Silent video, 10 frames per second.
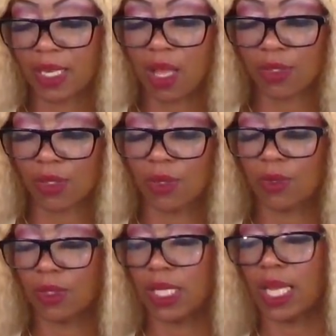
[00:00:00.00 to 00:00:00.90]
and
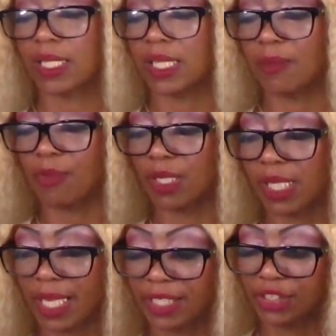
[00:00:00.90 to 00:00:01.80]
also uh,
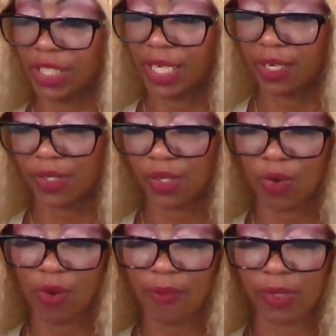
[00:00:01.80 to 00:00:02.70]
Temperance energy here. So
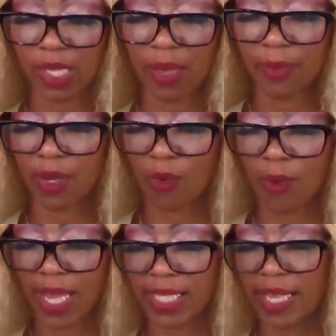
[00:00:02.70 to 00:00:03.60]
whoever's coming your
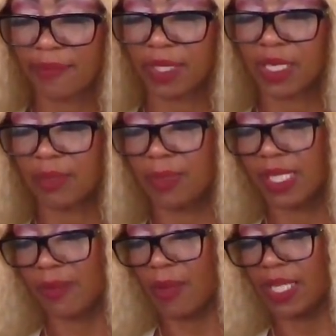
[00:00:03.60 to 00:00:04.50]
way definitely could be
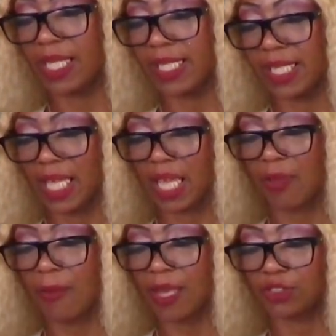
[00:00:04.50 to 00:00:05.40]
somebody that's thinking
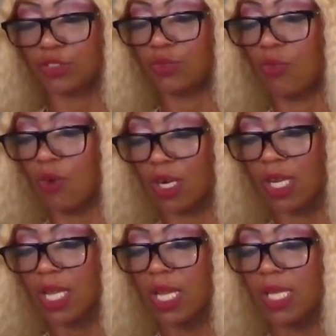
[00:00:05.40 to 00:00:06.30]
about you or
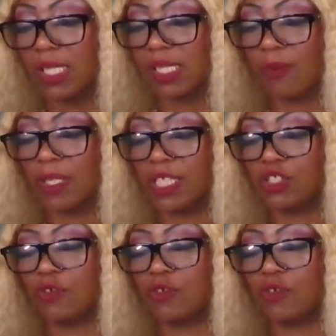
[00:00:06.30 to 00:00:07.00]
someone that